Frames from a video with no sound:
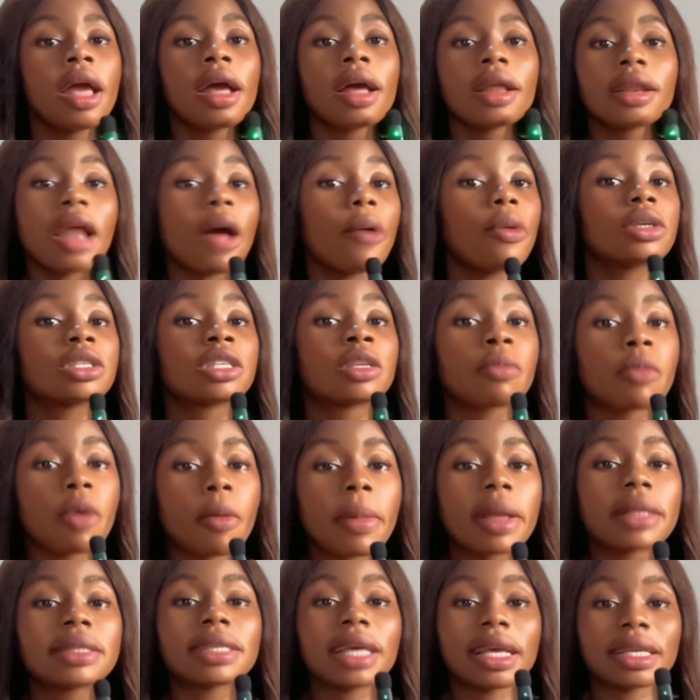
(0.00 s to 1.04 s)
that was the
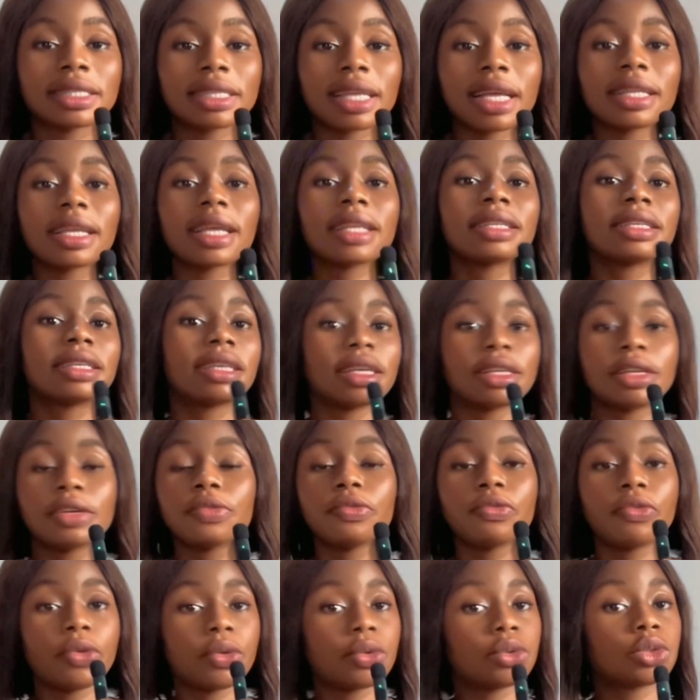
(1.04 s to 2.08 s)
moment I started
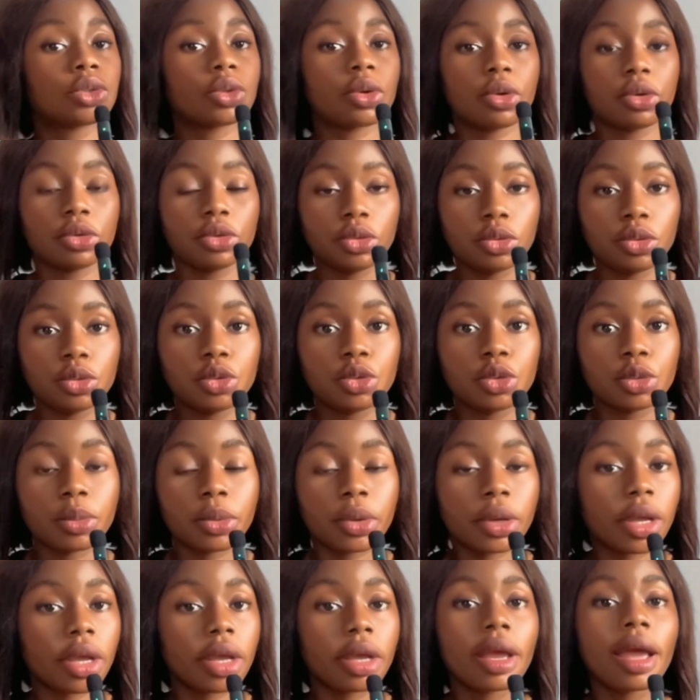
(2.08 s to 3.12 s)
gaining views on YouTube.
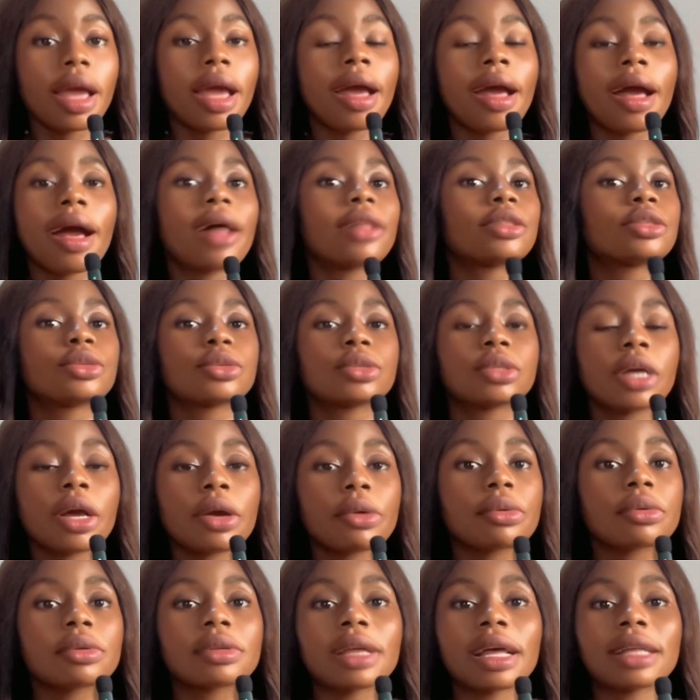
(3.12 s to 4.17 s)
Okay, and to tell
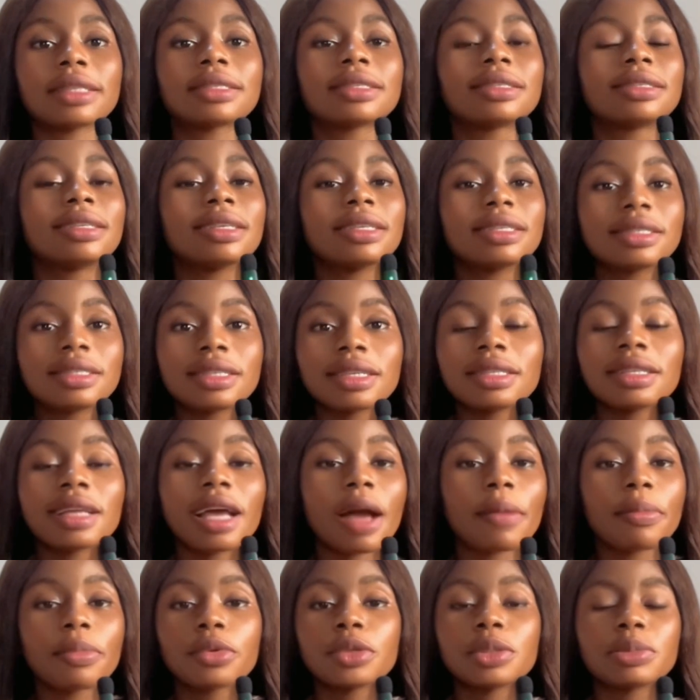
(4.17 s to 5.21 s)
you that this thing
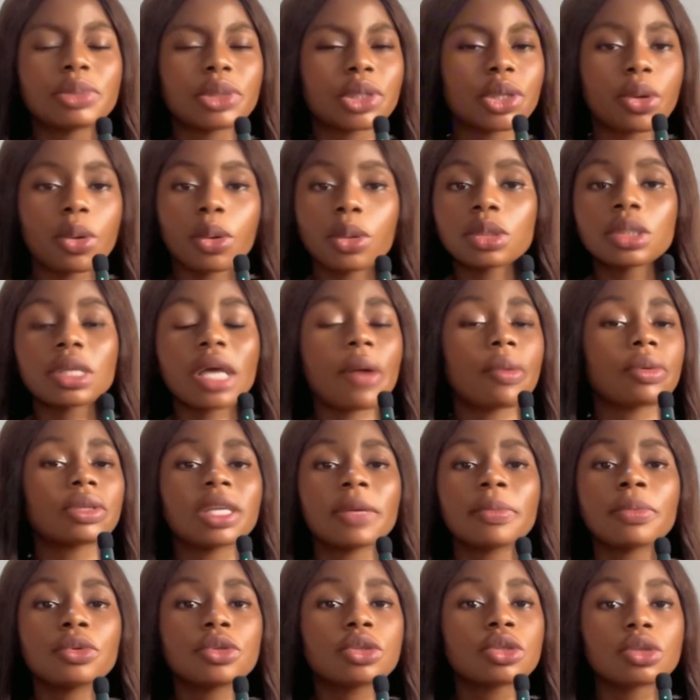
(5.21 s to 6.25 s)
happened because I was
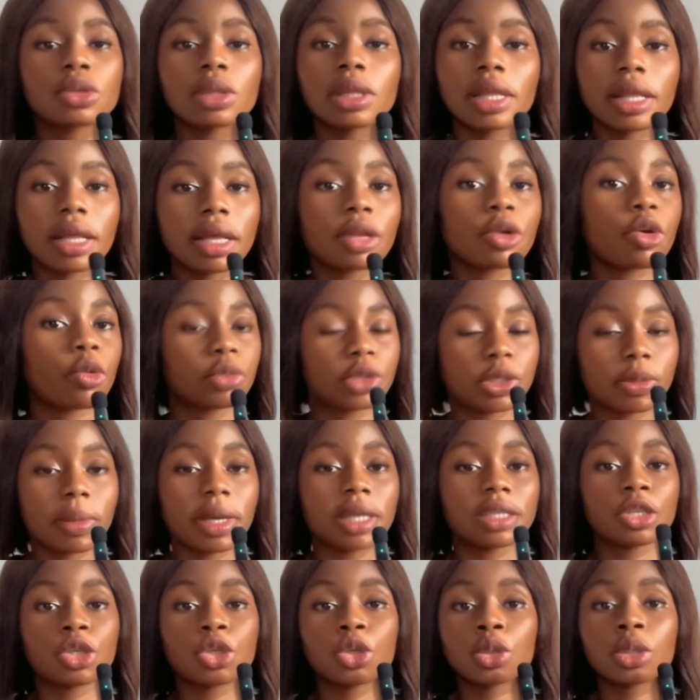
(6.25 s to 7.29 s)
able to learn
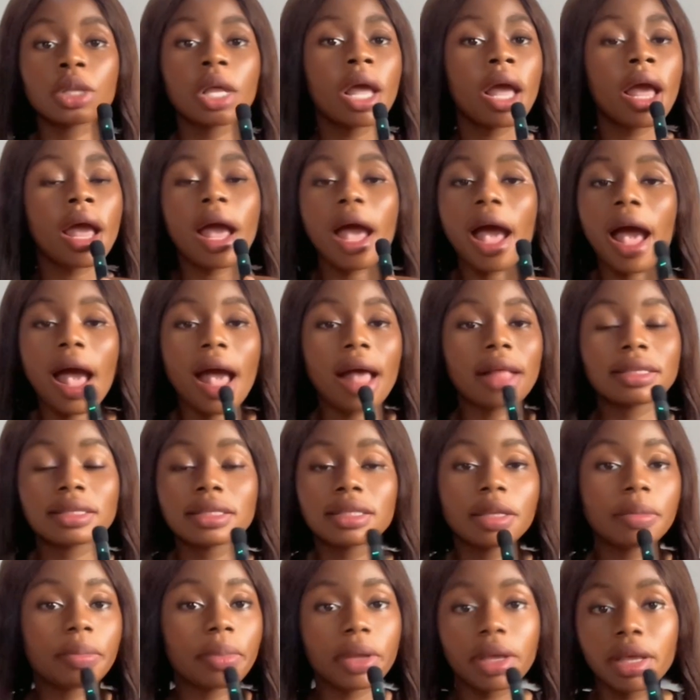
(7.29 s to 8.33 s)
optimization at
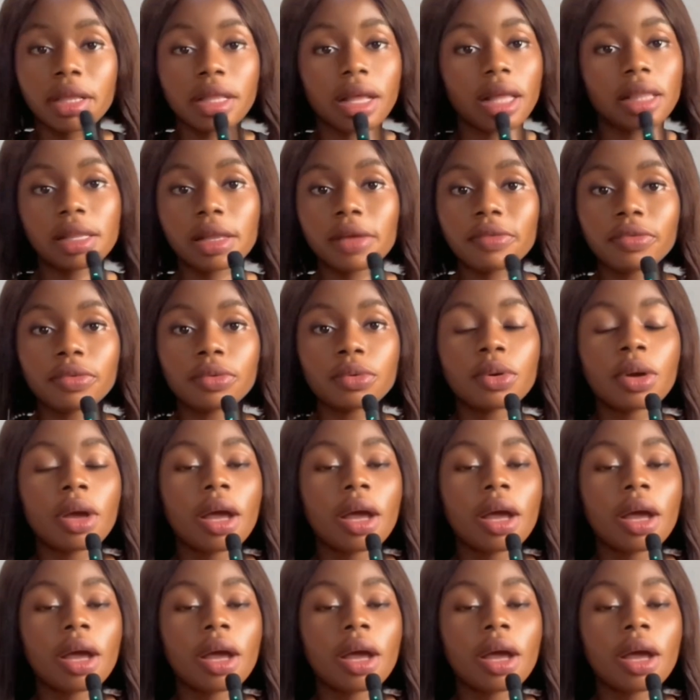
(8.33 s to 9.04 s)
the beginner level,